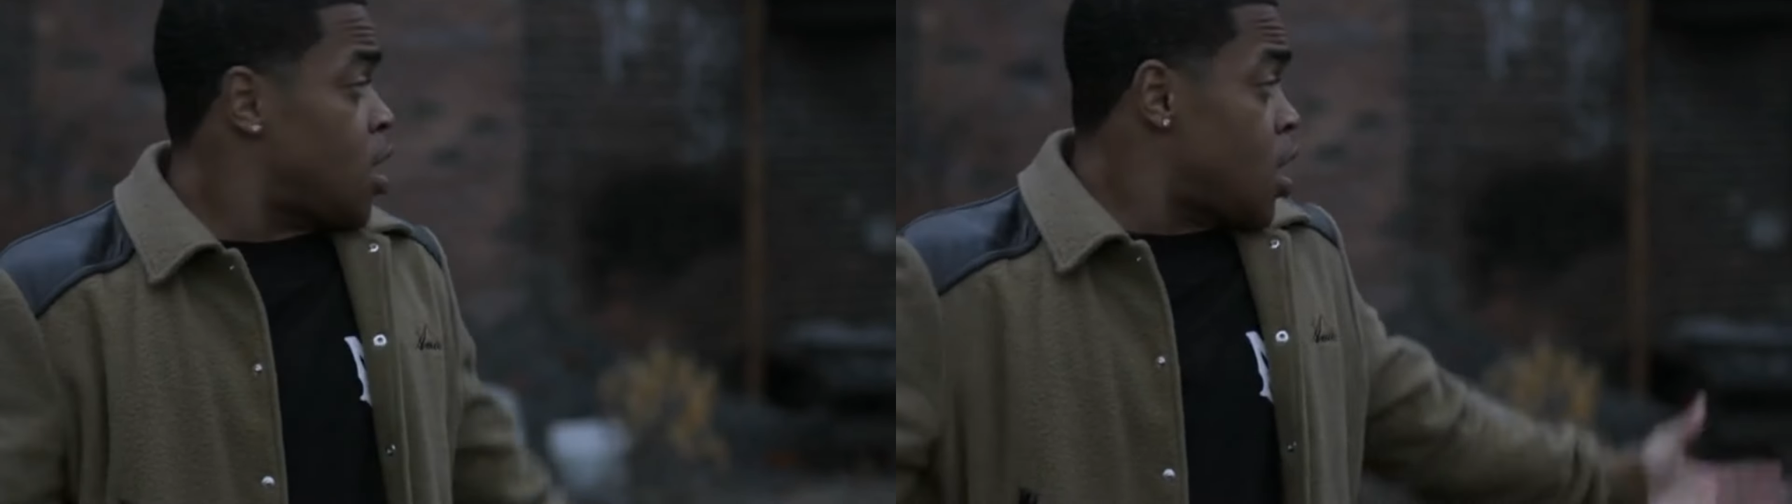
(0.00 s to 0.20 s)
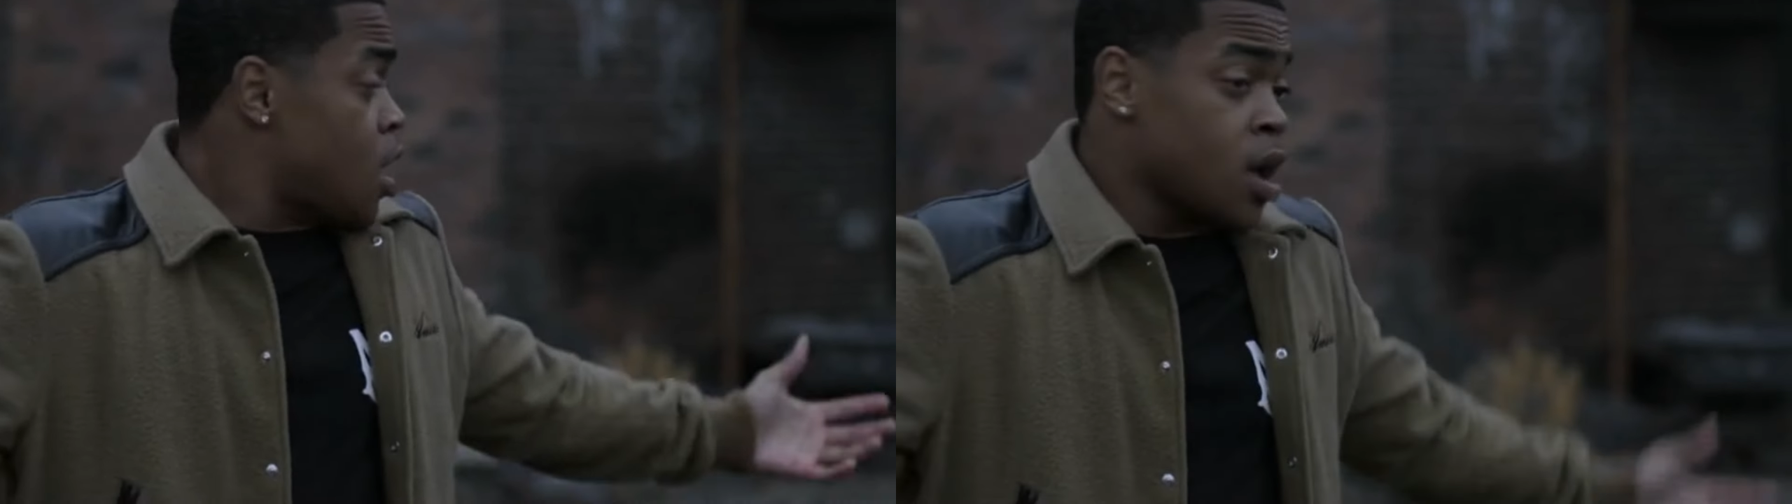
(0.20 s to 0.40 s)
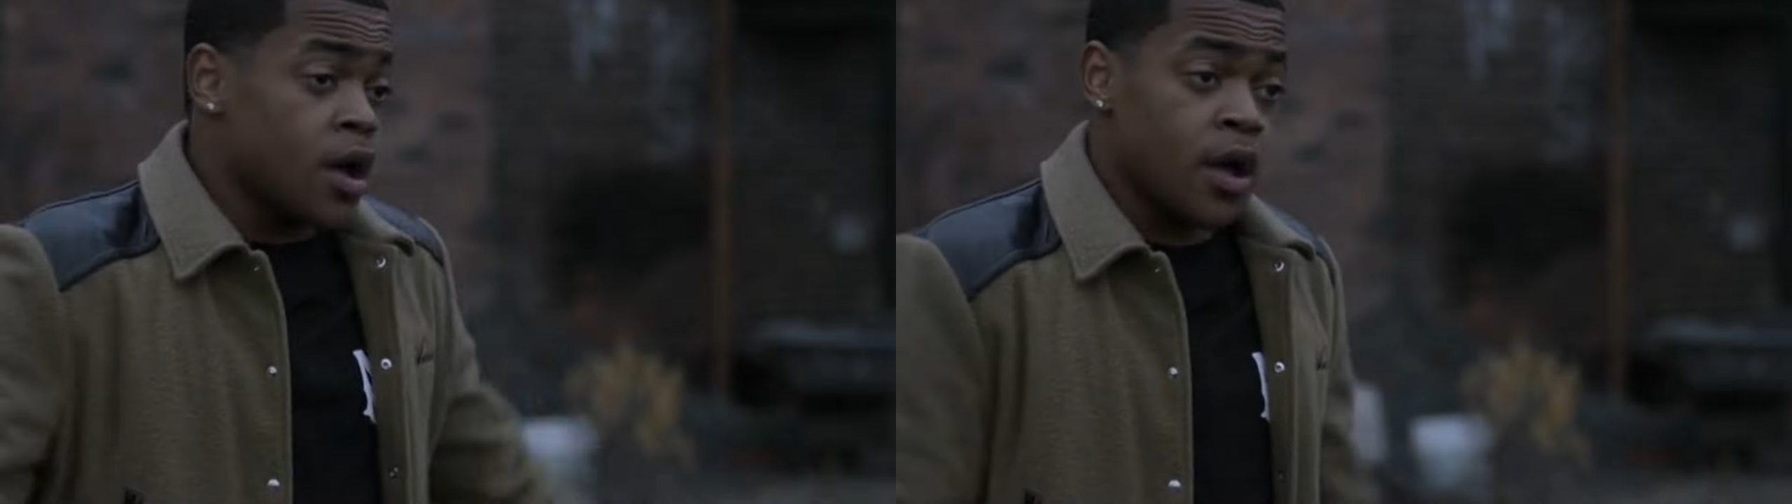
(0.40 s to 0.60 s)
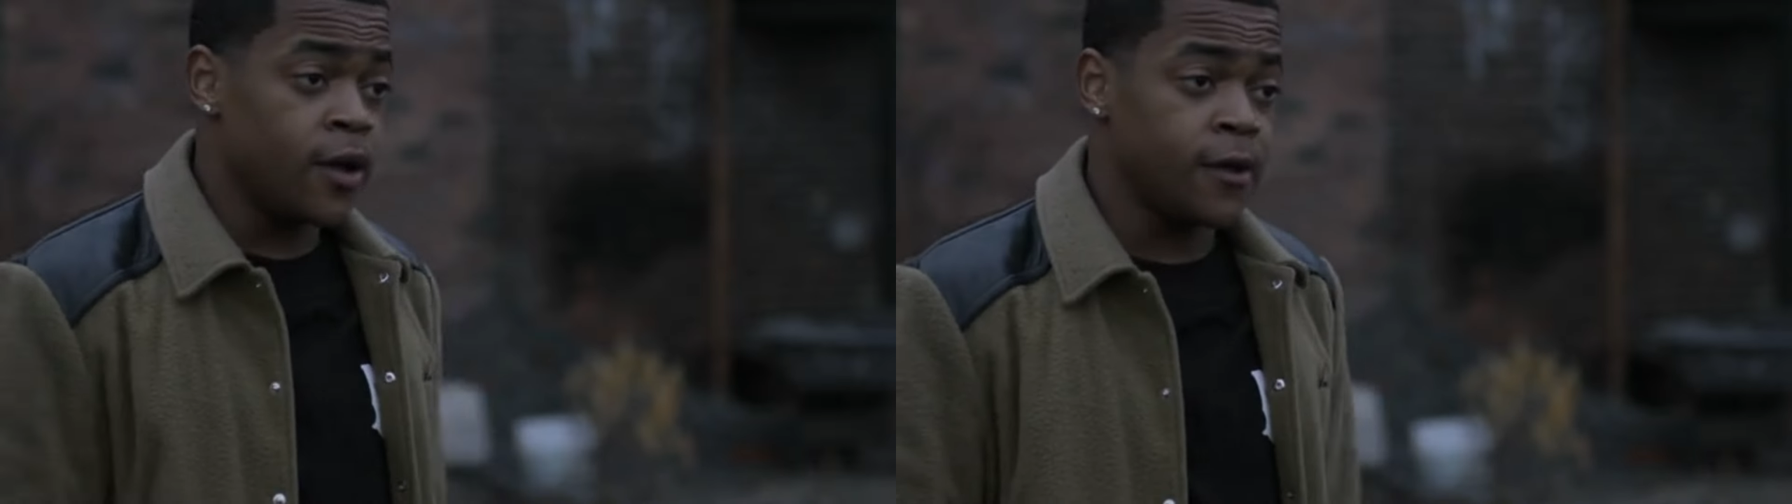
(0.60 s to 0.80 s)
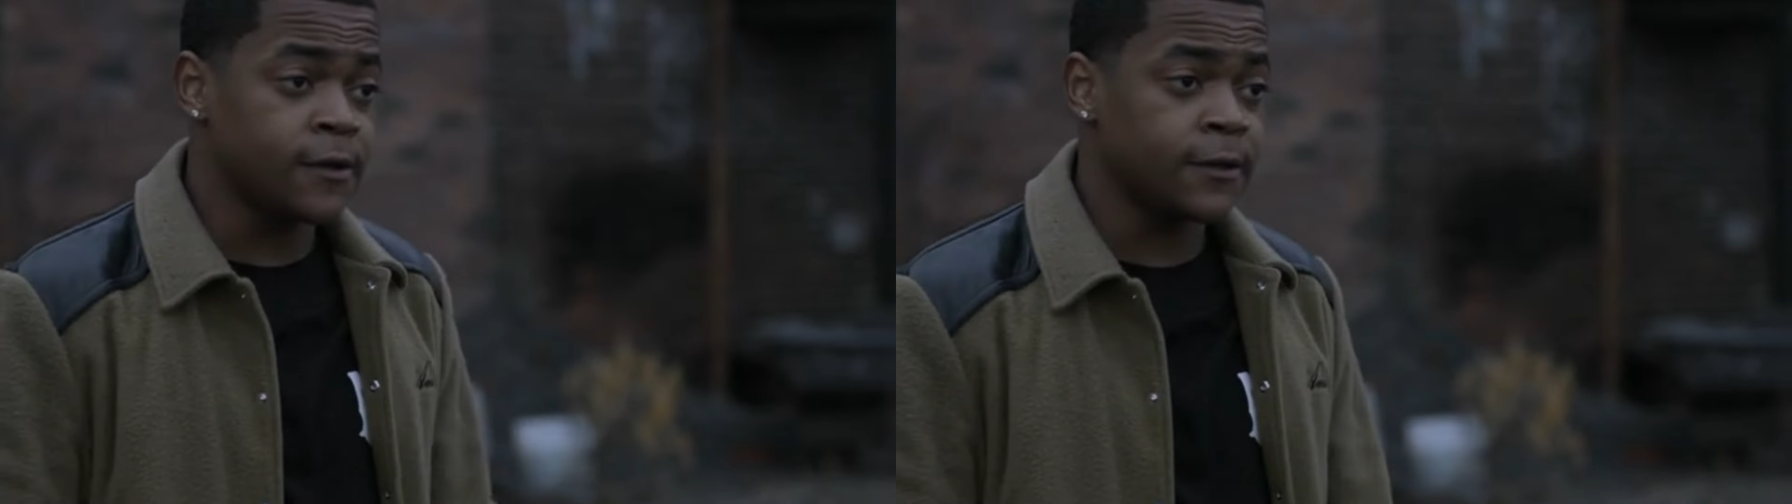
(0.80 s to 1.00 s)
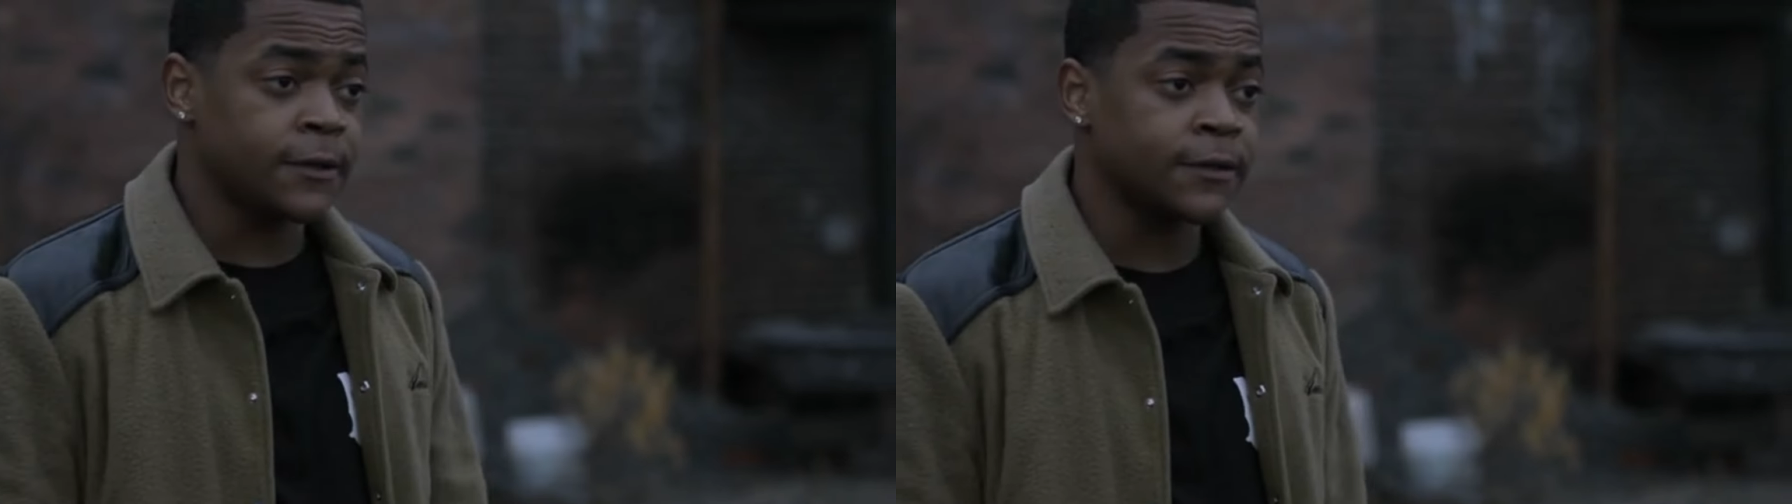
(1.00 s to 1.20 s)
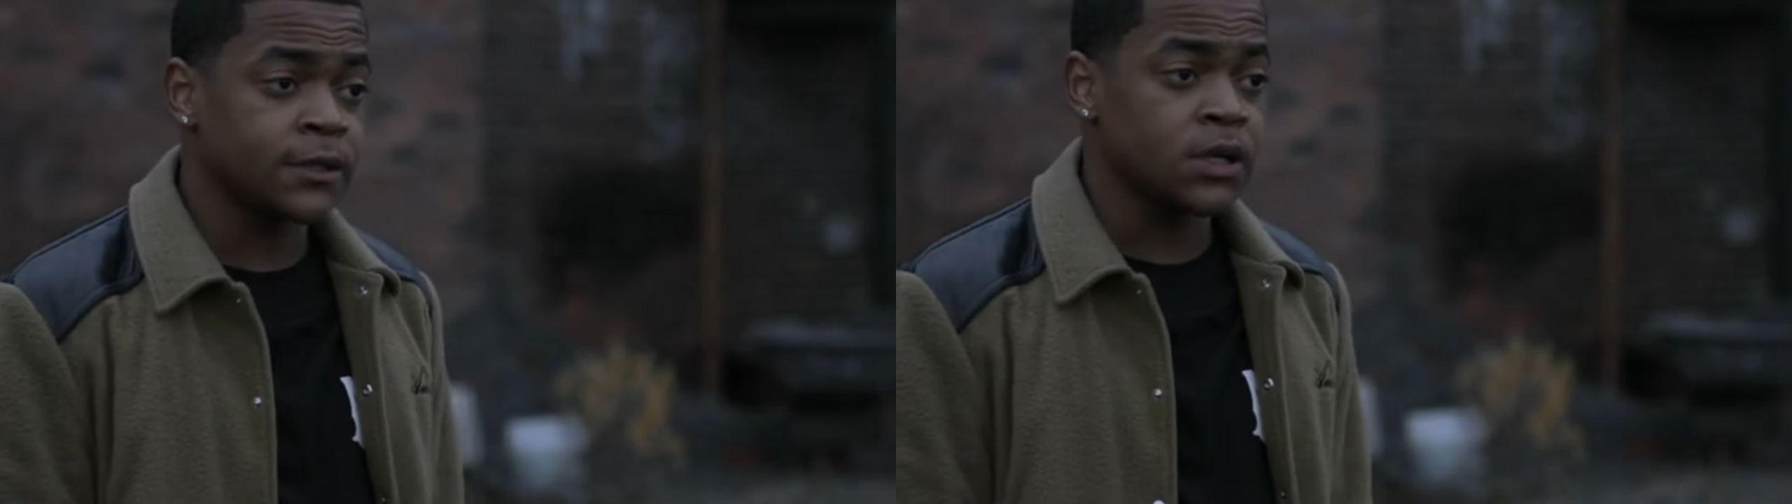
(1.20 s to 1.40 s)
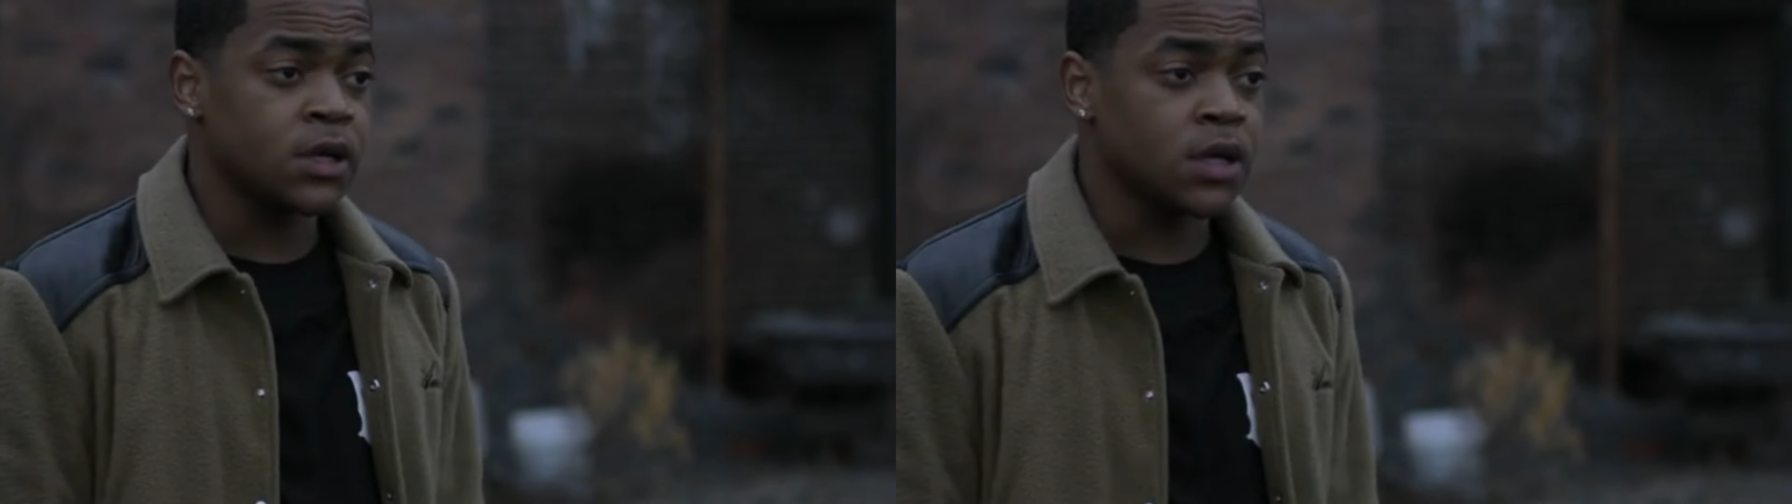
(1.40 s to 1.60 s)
Who, at moments when the